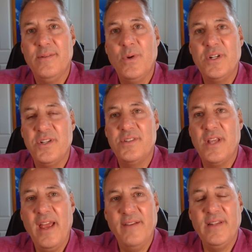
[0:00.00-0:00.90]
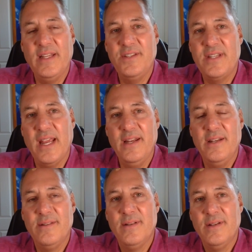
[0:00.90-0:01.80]
which is a heavenly
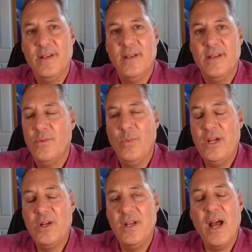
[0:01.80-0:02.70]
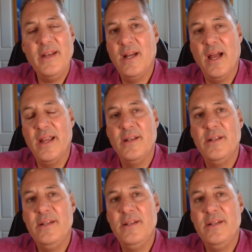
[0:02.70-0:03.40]
state, we could not die.